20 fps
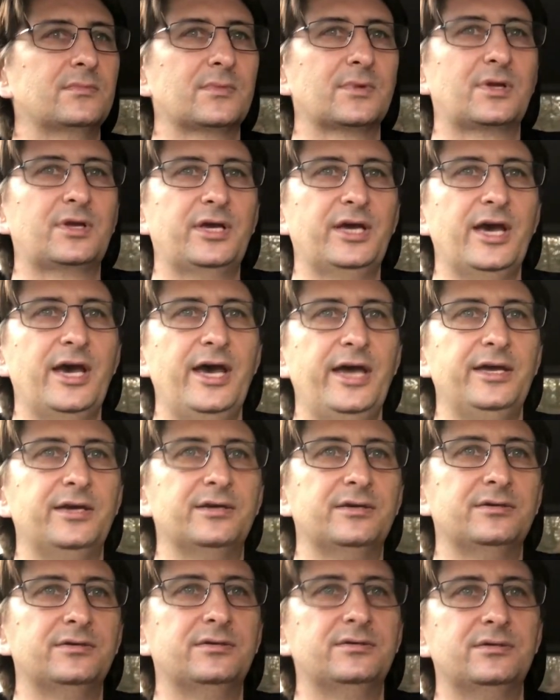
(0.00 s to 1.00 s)
Okay,
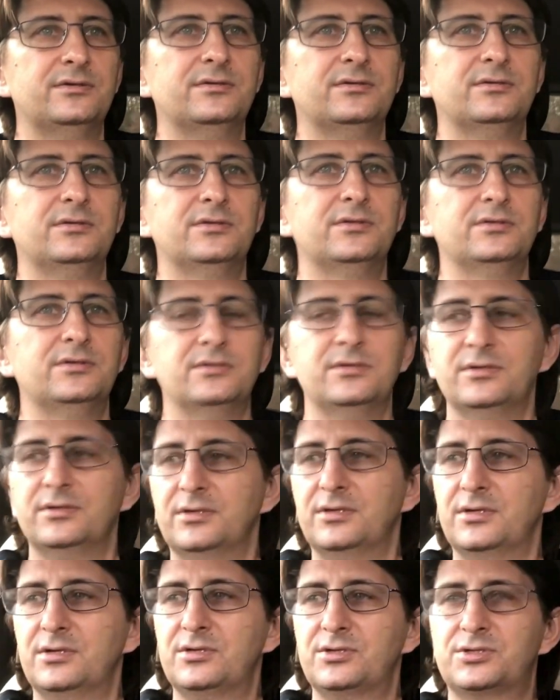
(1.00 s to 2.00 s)

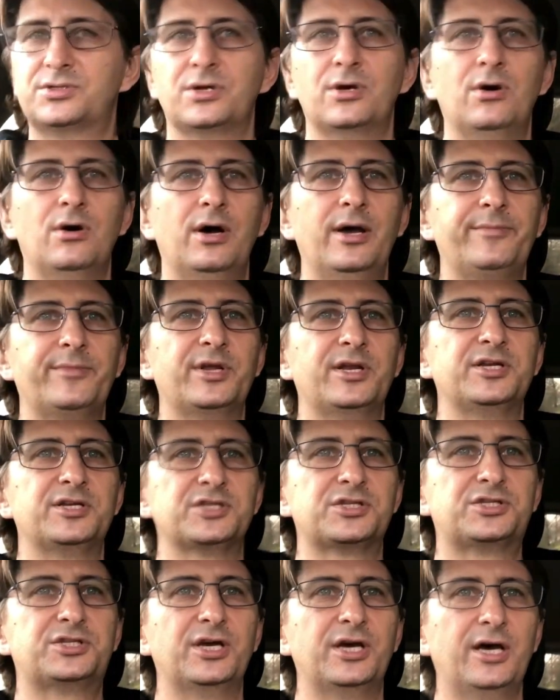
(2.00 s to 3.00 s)
so I'm going to
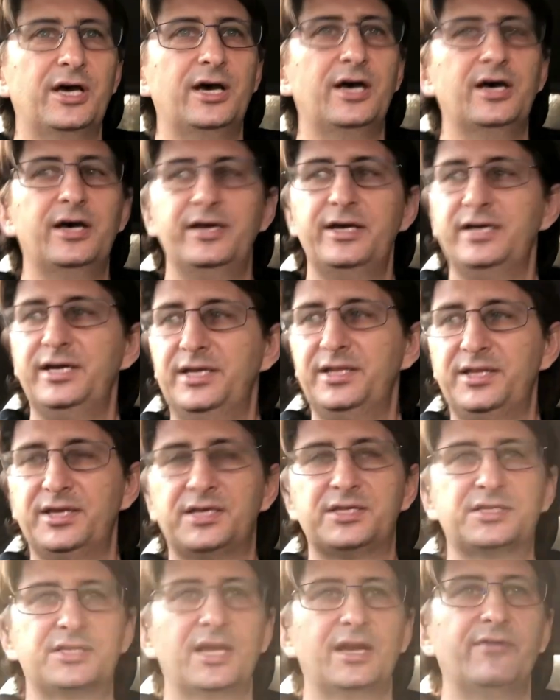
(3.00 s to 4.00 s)
just hit the
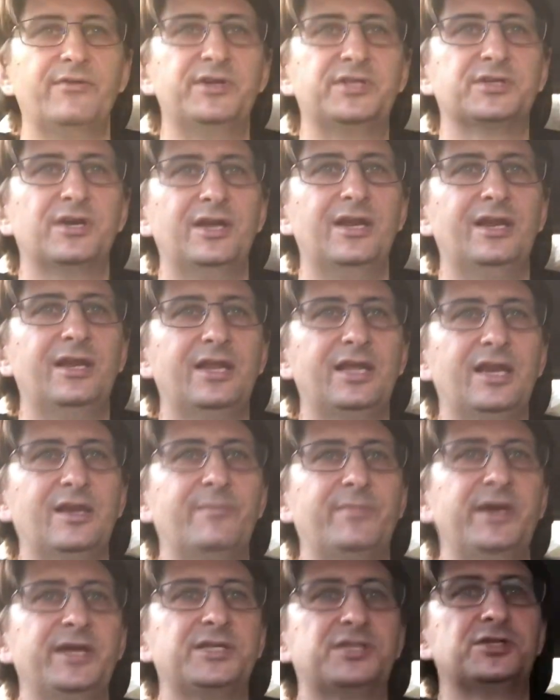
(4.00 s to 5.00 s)
accelerator a little
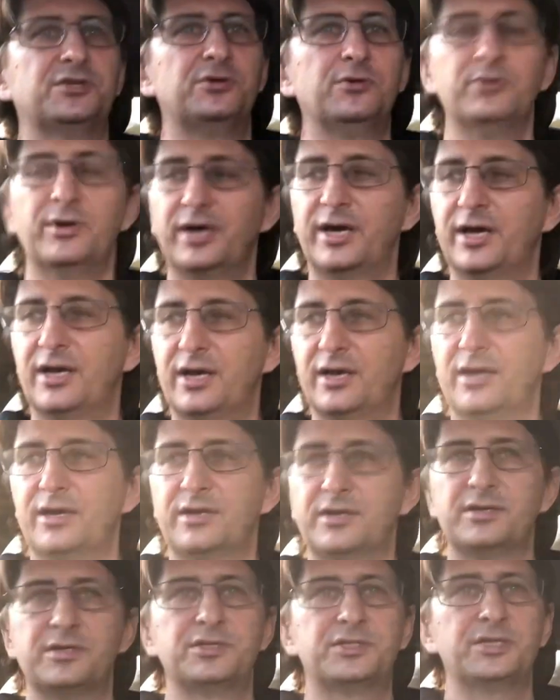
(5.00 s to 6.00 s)
bit to
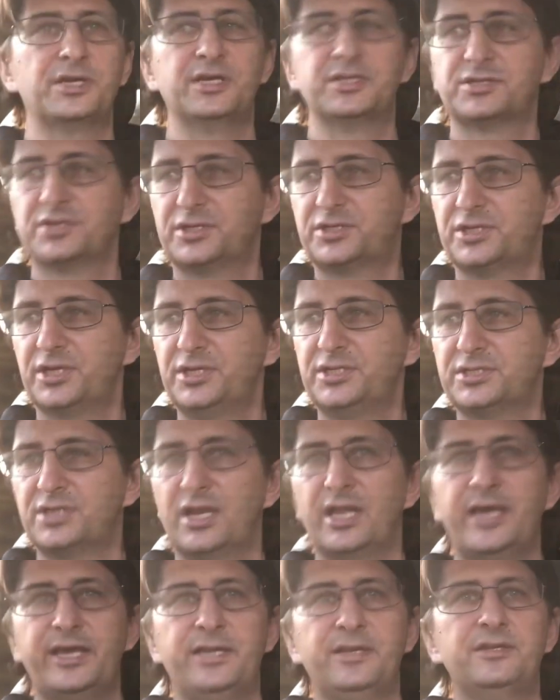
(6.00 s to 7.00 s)
as I change
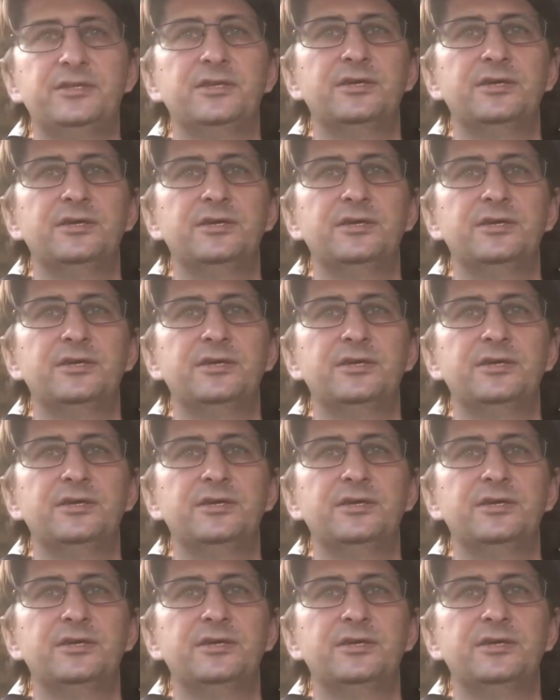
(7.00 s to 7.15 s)
lane.